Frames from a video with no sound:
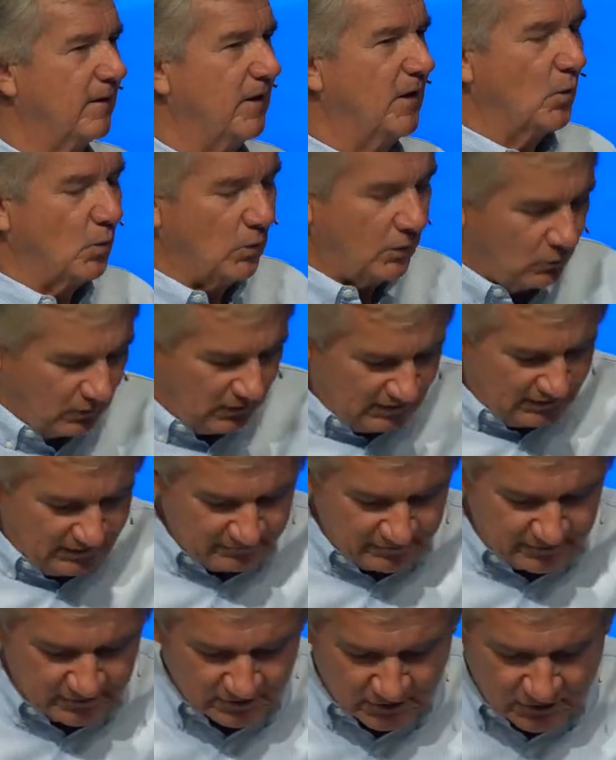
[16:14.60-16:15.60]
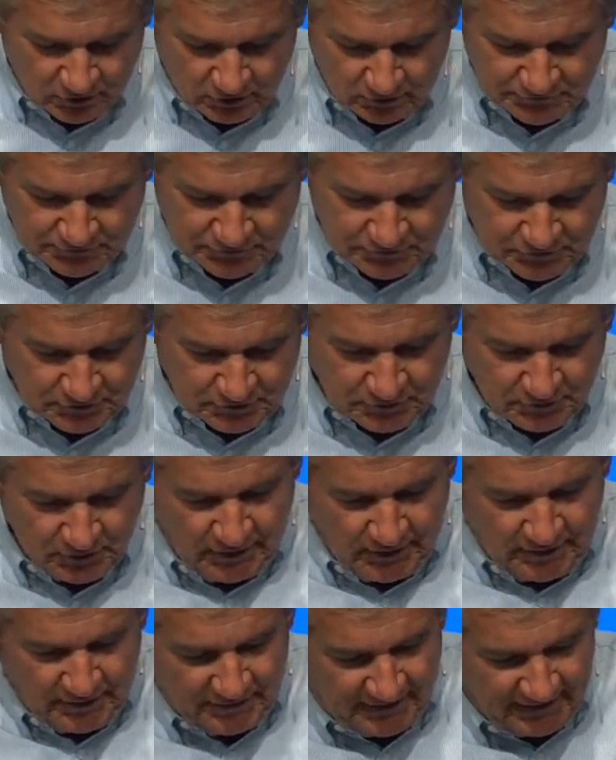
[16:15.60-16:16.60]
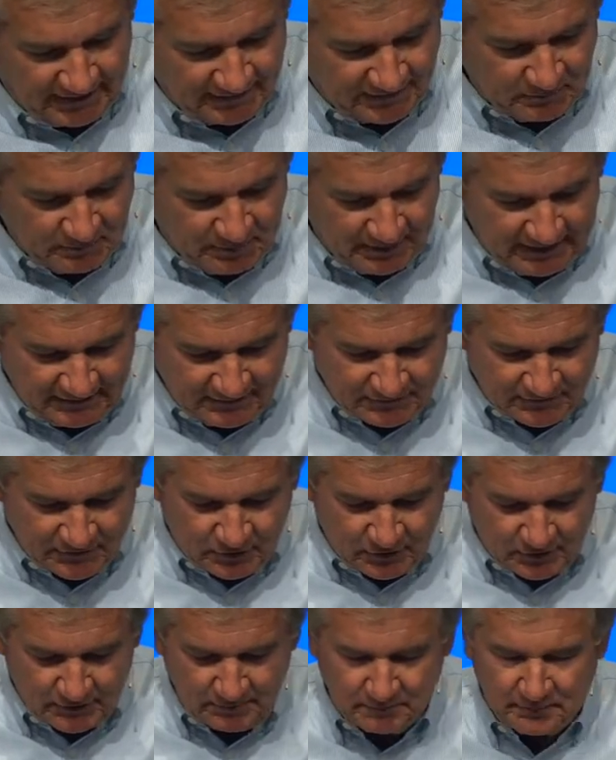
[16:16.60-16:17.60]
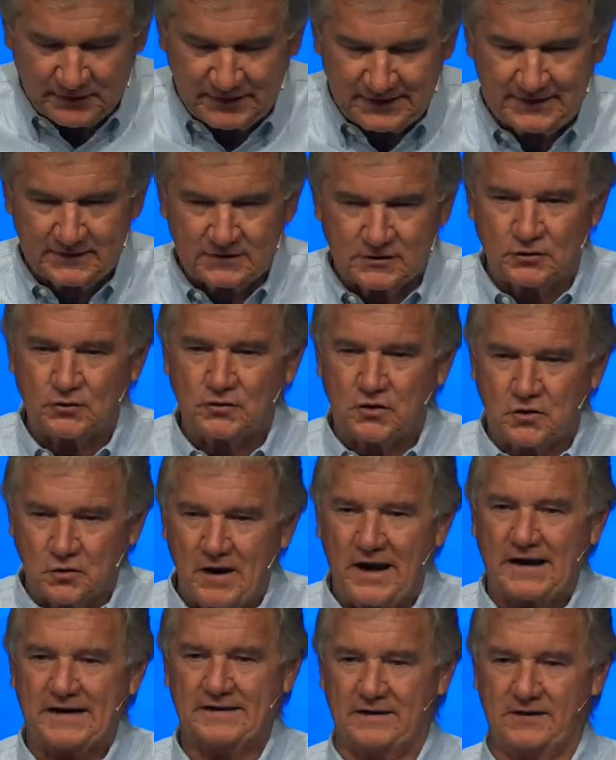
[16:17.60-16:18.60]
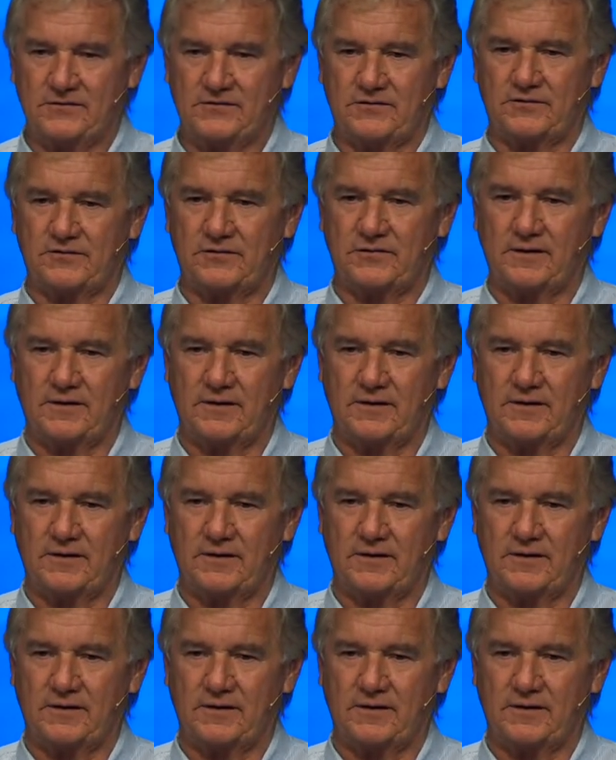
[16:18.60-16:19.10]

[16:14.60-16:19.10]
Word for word: We live in a culture that's based on political correctness.